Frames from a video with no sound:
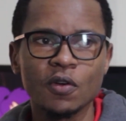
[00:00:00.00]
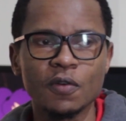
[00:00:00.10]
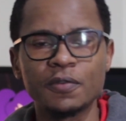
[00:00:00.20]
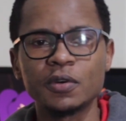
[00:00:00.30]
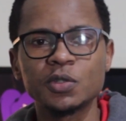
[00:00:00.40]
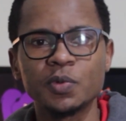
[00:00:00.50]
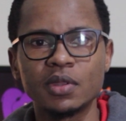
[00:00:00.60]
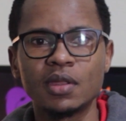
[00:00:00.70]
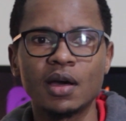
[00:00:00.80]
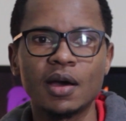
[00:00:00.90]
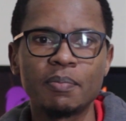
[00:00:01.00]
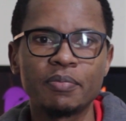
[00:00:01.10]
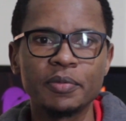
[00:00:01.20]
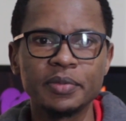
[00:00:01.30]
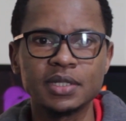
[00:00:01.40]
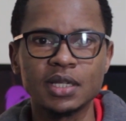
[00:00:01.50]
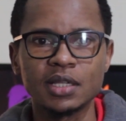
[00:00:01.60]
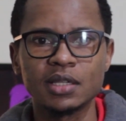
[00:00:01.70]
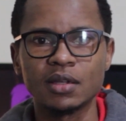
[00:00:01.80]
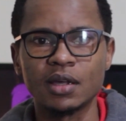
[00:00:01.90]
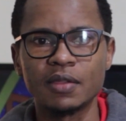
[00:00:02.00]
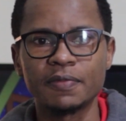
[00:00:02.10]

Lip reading: Of course, with the promise that the